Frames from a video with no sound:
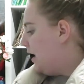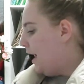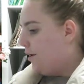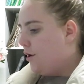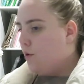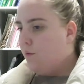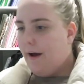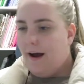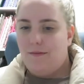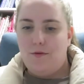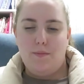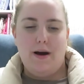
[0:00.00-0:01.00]
I don't know
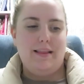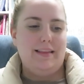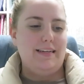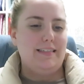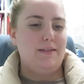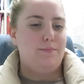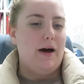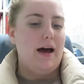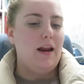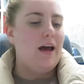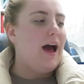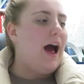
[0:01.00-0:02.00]
where I put my list,
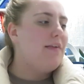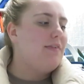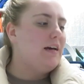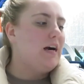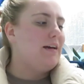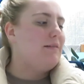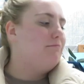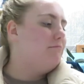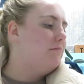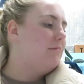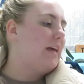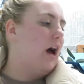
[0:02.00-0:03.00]
but I think I
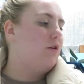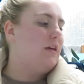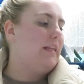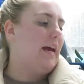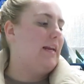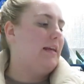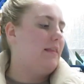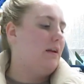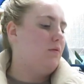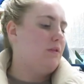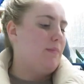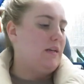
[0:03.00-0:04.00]
calculated that
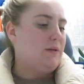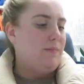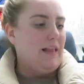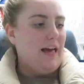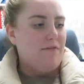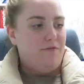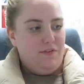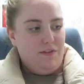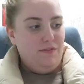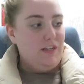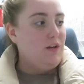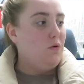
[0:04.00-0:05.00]
it was meant to be like
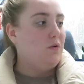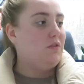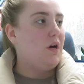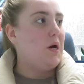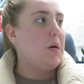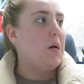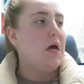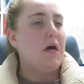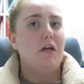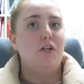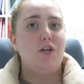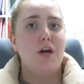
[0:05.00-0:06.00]
50 or so.
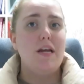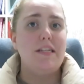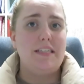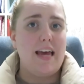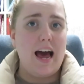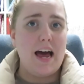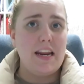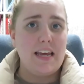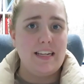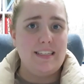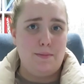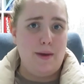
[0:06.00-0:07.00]
Turns out
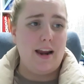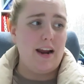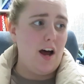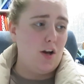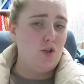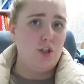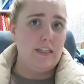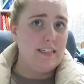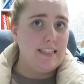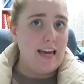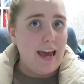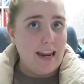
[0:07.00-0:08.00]
it's about
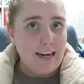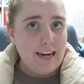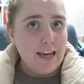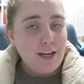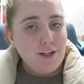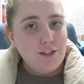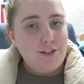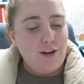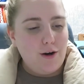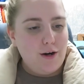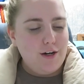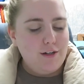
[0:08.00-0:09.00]
110.
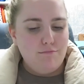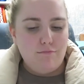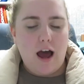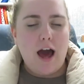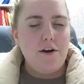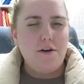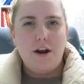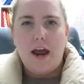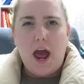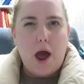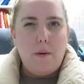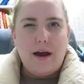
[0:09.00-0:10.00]
So I don't know
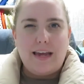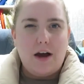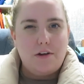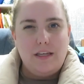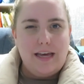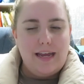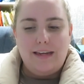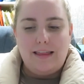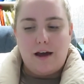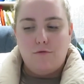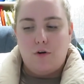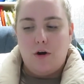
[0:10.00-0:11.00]
how I calculated
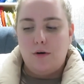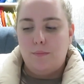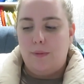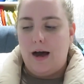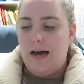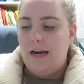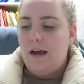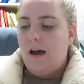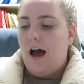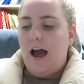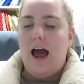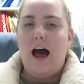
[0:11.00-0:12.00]
that wrong, but
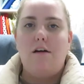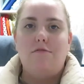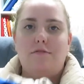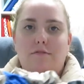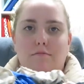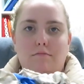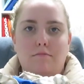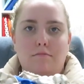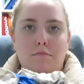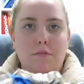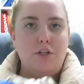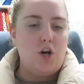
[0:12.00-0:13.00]
I have
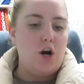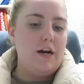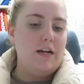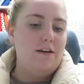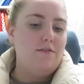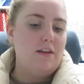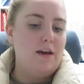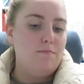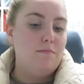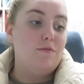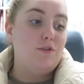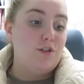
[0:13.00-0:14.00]
majority of
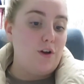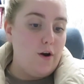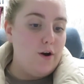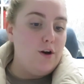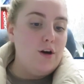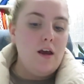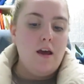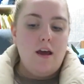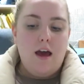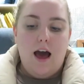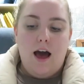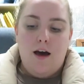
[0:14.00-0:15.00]
them sewn
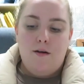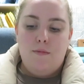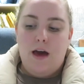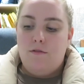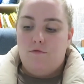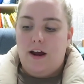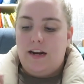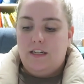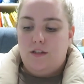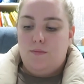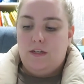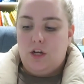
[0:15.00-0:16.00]
and ready
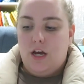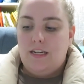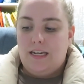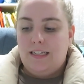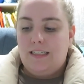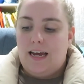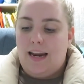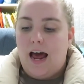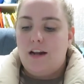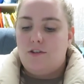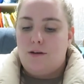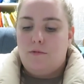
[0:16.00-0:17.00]
to be turned inside
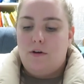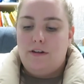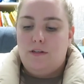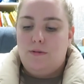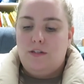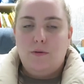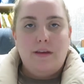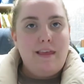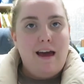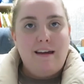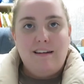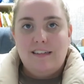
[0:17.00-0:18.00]
out. So I'm going to be doing
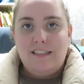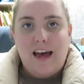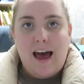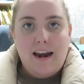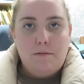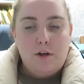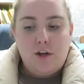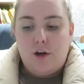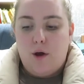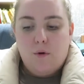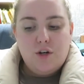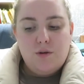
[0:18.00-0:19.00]
that inside. I'm gonna
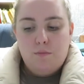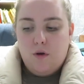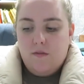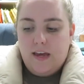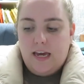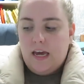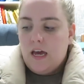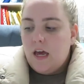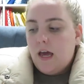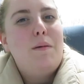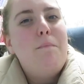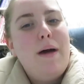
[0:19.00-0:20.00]
go watch a movie.
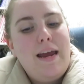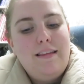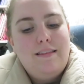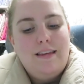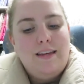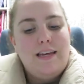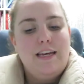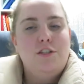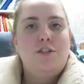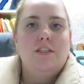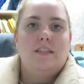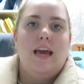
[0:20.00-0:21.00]
The main thing
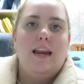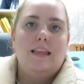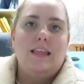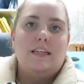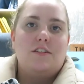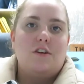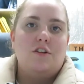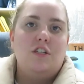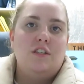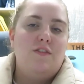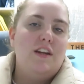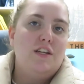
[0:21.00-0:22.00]
is just getting these
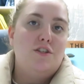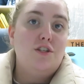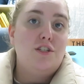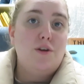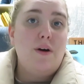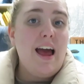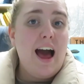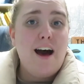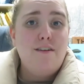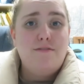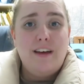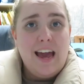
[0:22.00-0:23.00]
scrunchies finished just so I
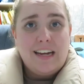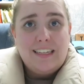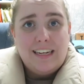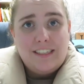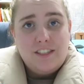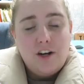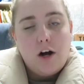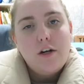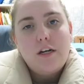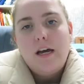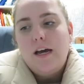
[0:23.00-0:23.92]
have excess stock.